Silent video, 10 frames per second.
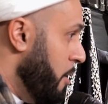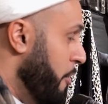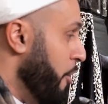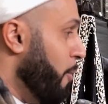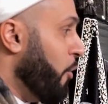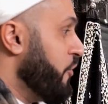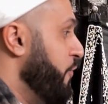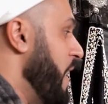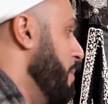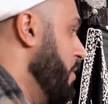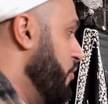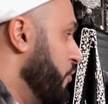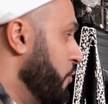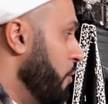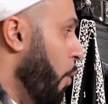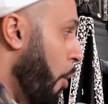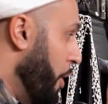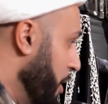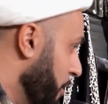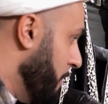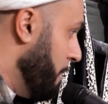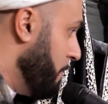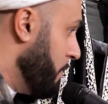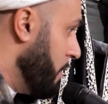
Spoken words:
their most famous warrior.